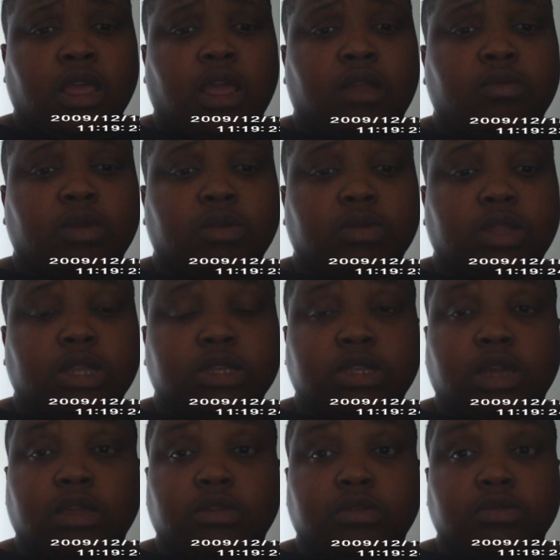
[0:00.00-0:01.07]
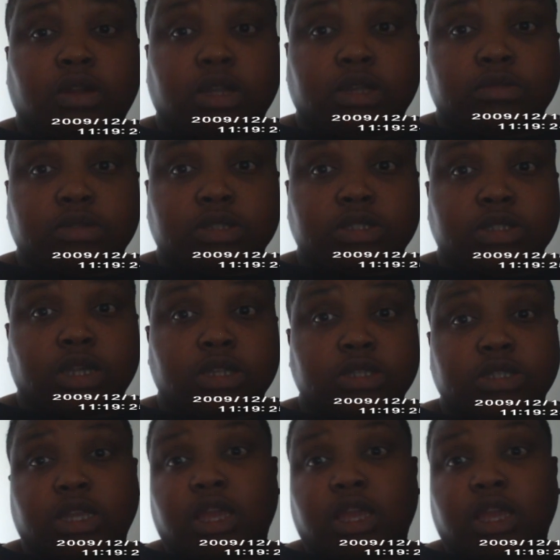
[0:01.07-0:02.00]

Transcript: And we would get together, do our gift exchanges.